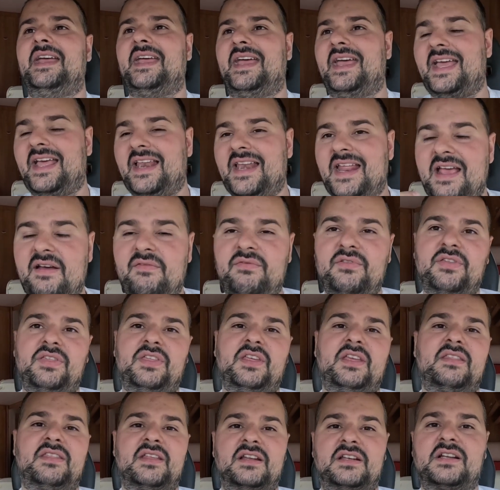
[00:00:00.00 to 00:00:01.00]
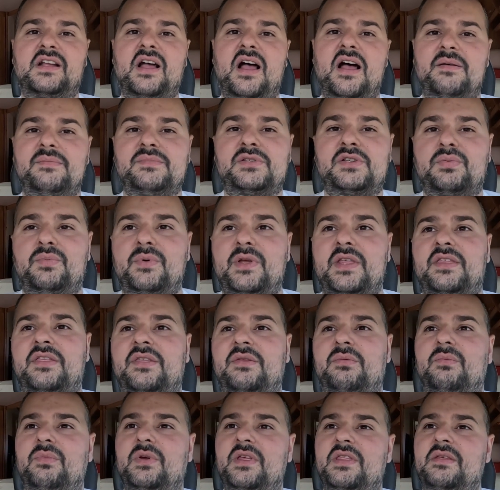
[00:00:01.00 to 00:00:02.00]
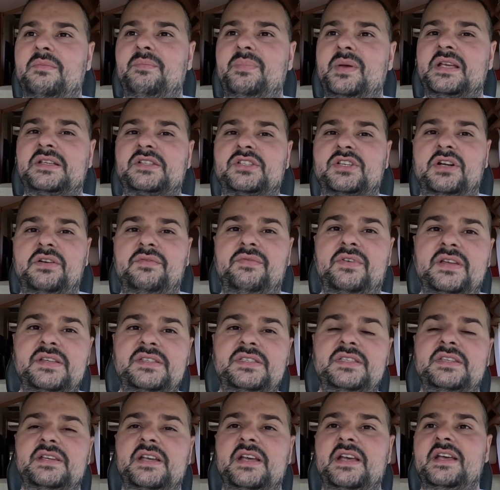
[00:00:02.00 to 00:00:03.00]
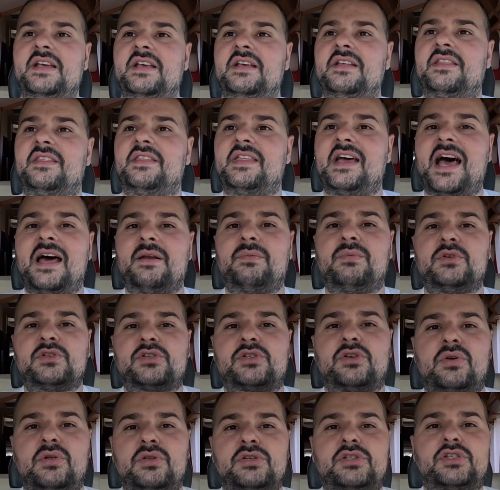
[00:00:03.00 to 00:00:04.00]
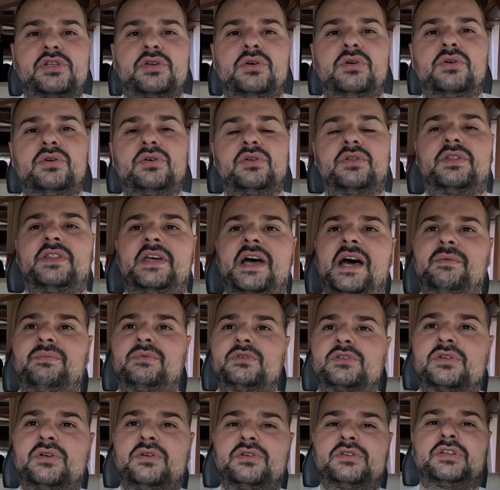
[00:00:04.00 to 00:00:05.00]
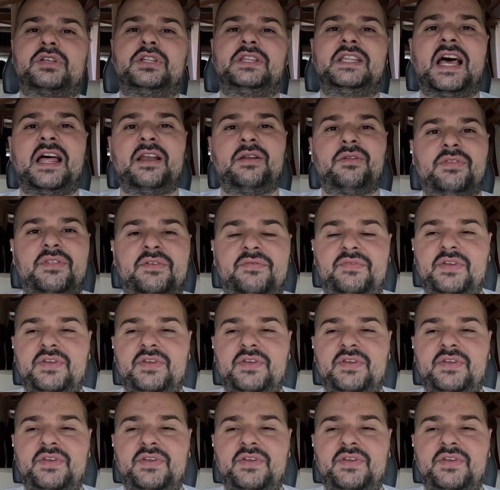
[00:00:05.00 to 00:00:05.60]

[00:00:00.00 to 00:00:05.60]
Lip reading: and everything that comes with the big service. That was also done on the